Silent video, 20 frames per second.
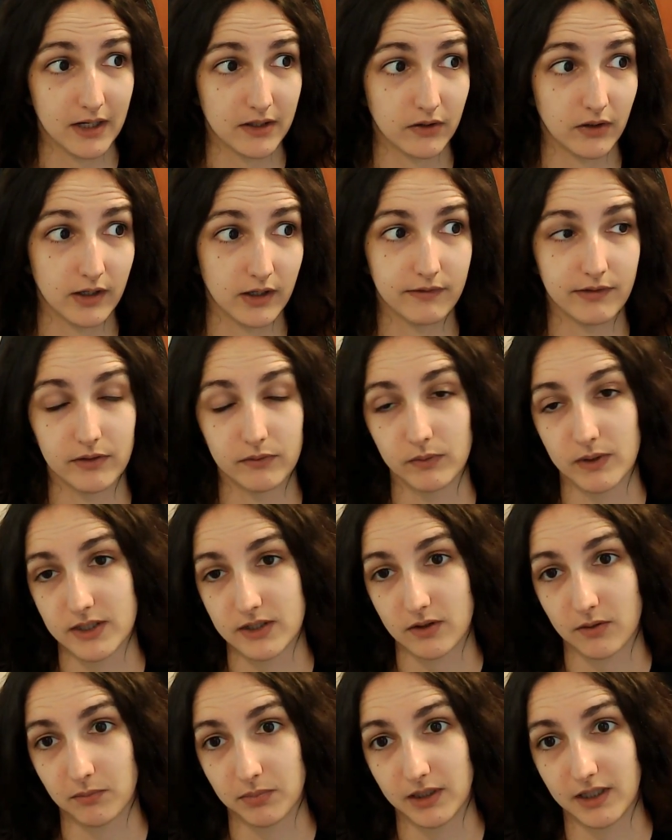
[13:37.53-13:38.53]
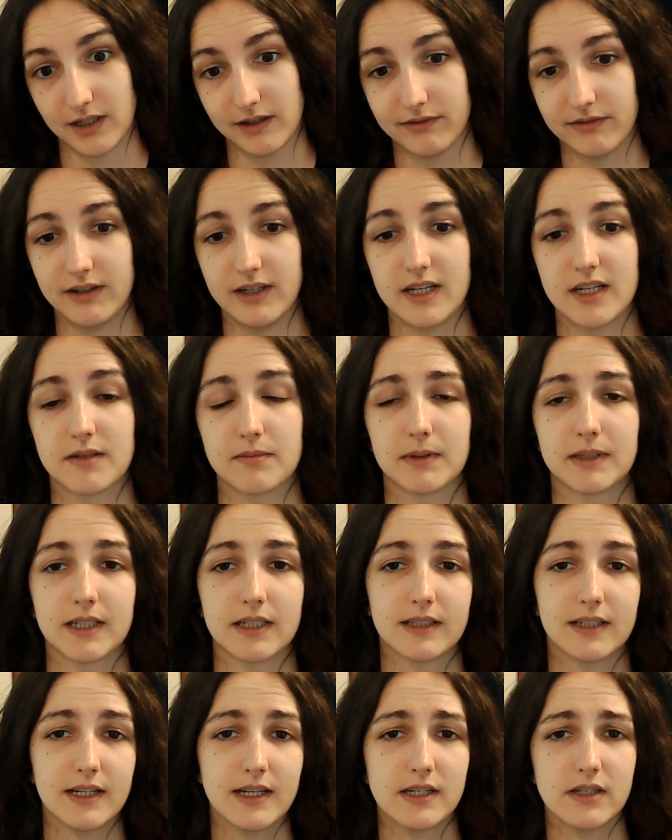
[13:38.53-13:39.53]
background if it was completely finished,
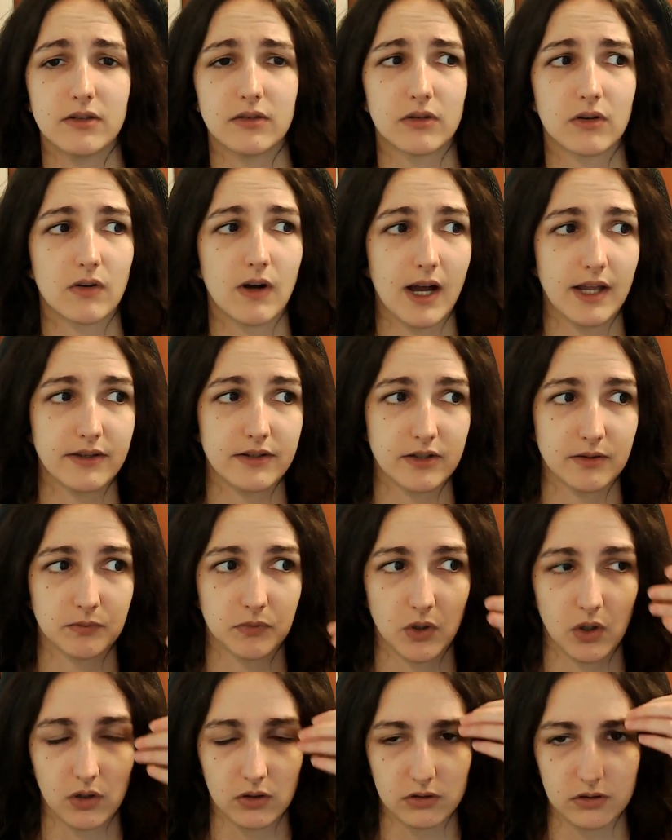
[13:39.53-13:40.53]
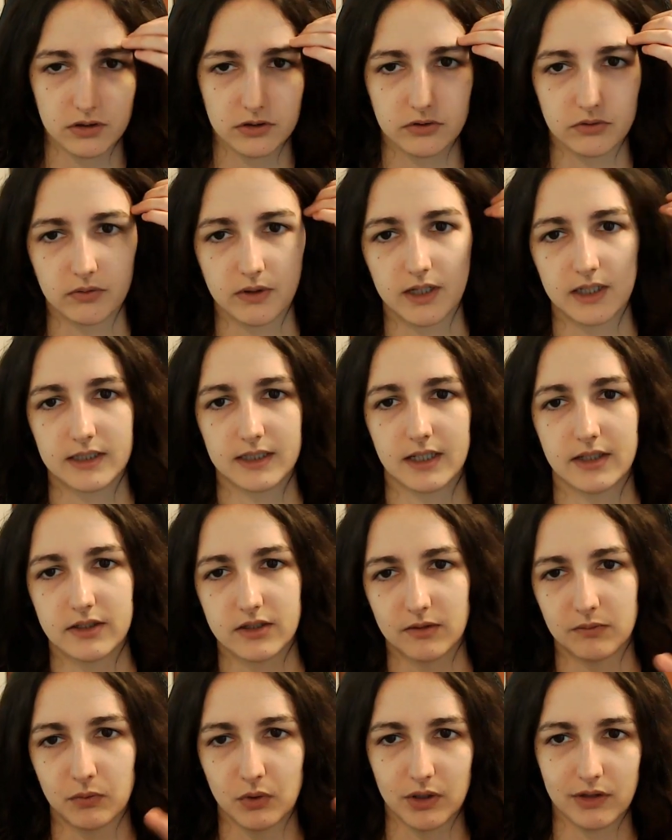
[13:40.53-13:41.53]
but at least, add some color to it,
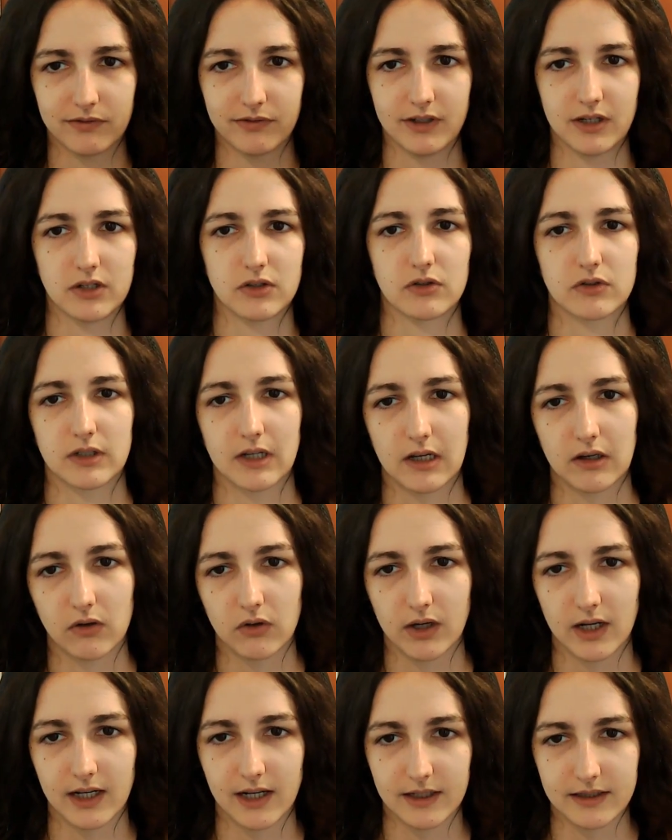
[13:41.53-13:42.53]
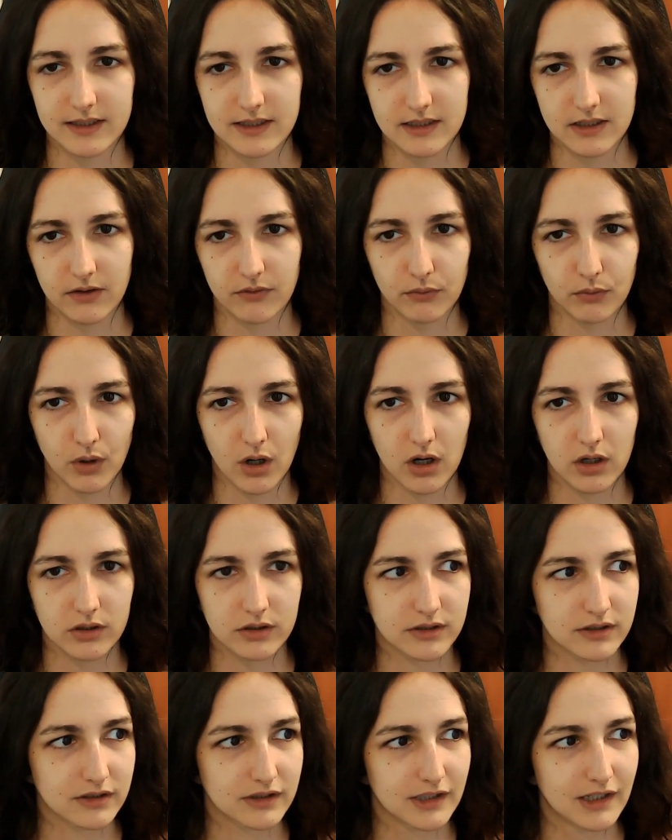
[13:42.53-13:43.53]
add some more definition, like, okay, like these are
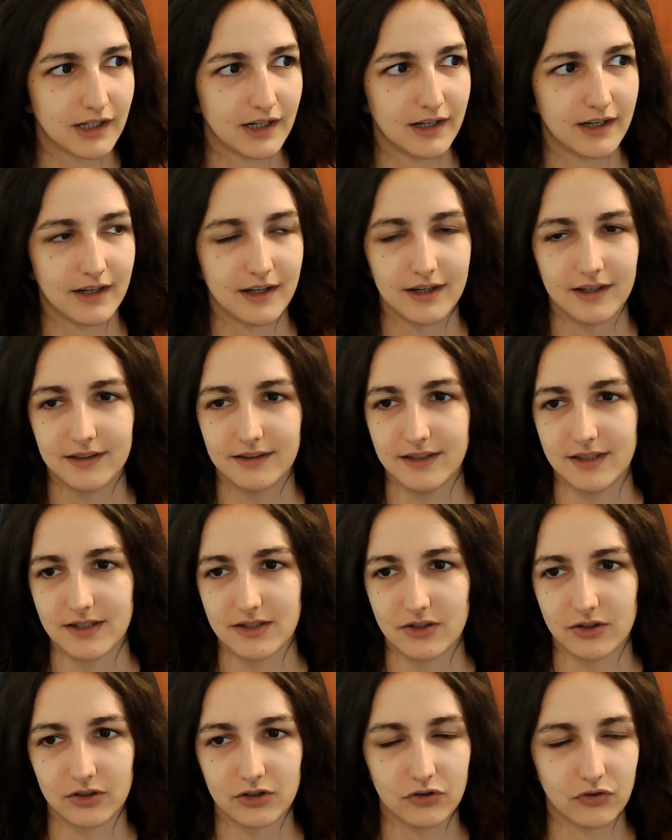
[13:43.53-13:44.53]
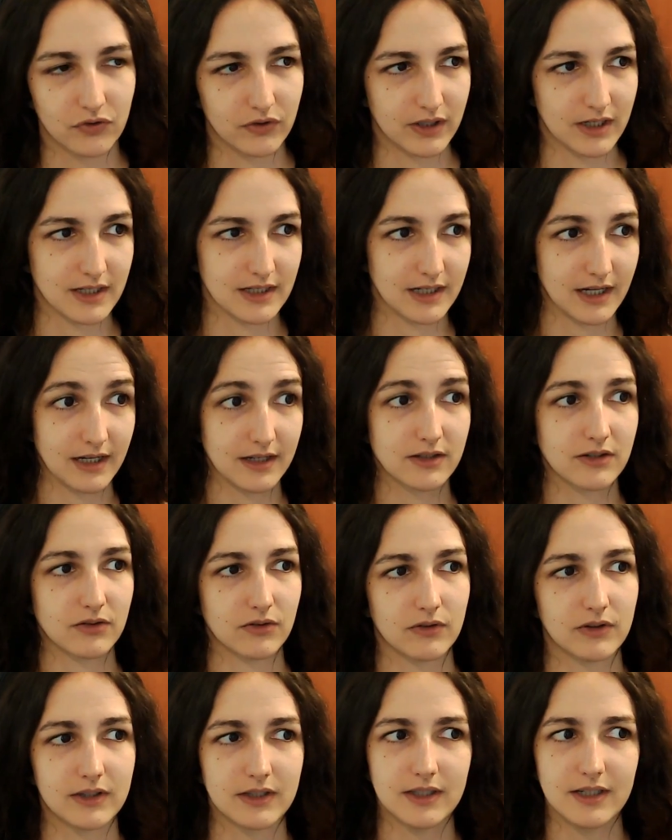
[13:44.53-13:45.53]
rocks, these are trees, like,
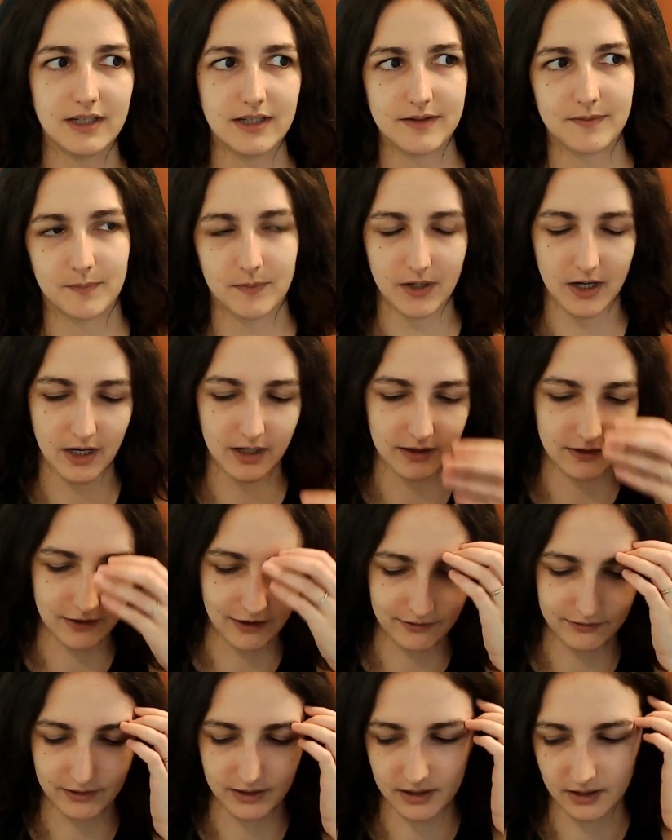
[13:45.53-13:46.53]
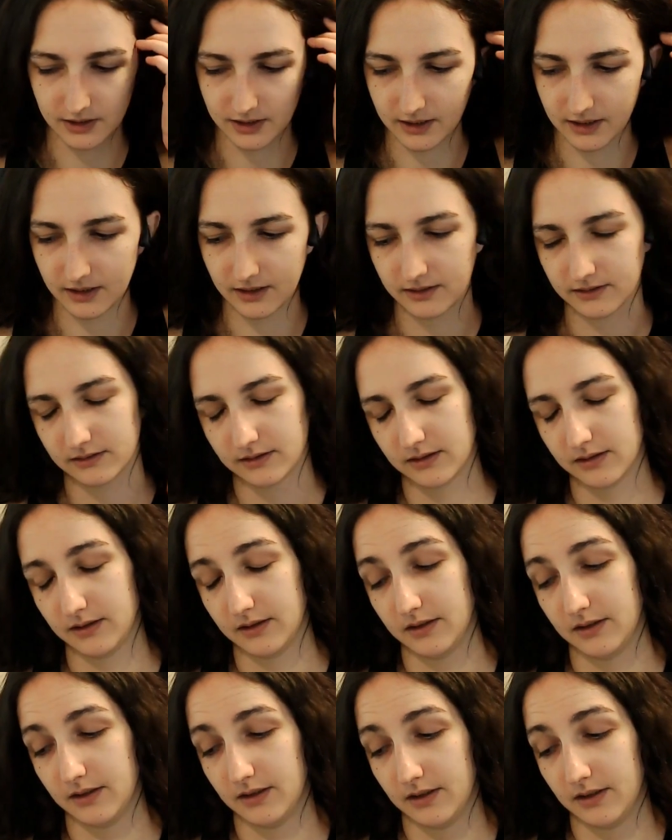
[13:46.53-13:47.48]
so this part graphically,